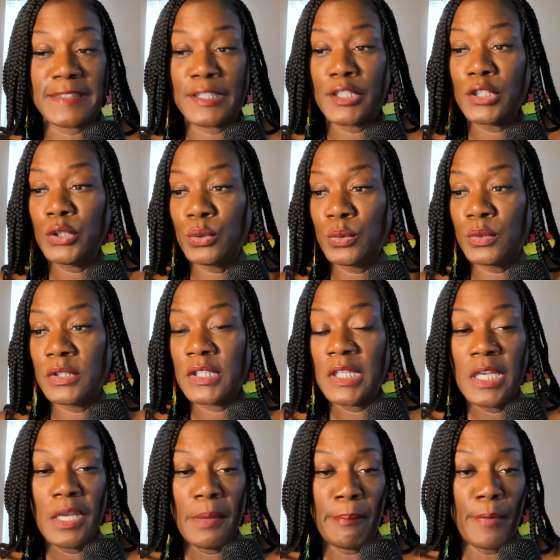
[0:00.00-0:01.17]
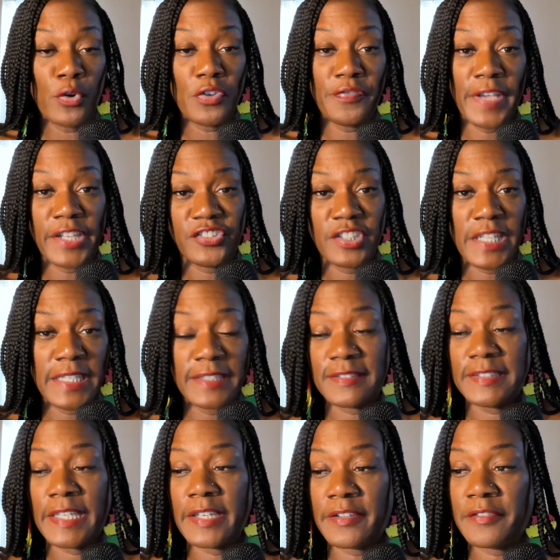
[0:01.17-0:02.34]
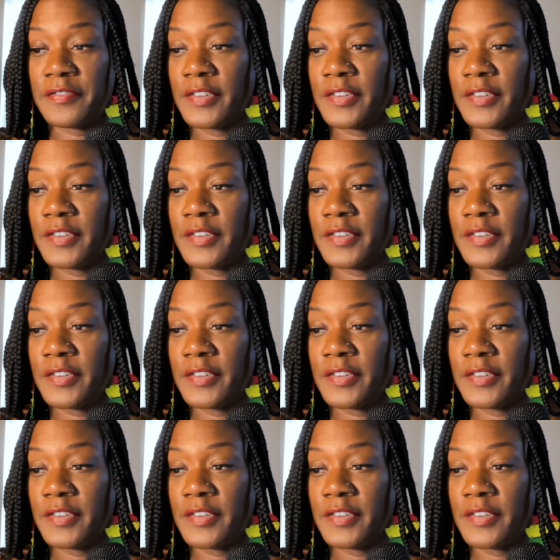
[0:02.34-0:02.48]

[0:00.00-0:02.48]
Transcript: include motivation and incentive.